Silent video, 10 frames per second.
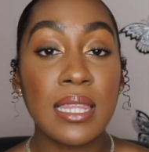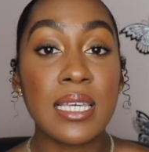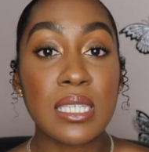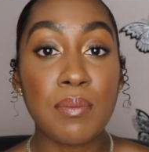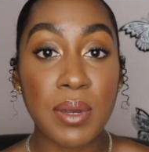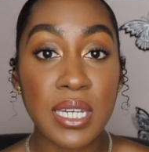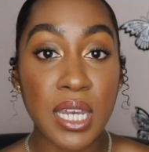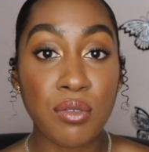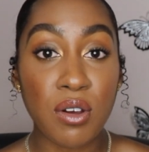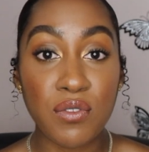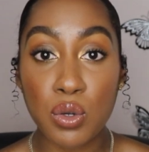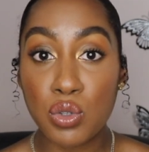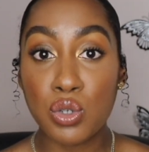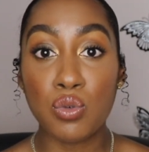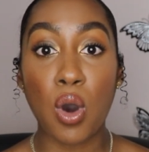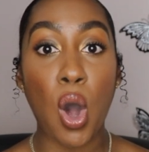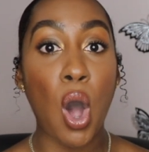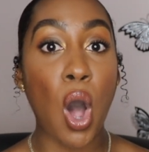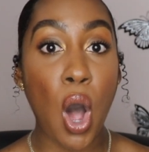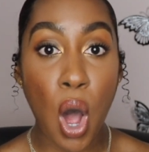this mid-year review to
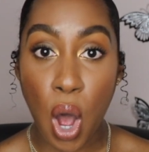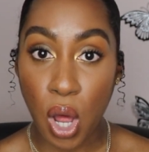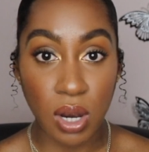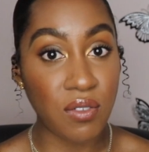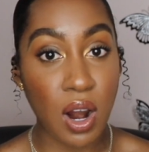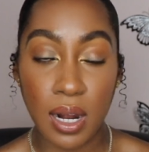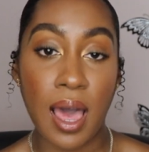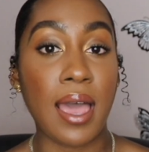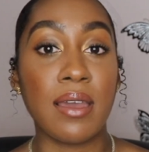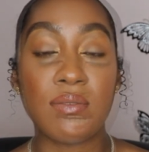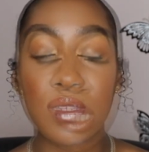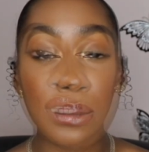all of our lives.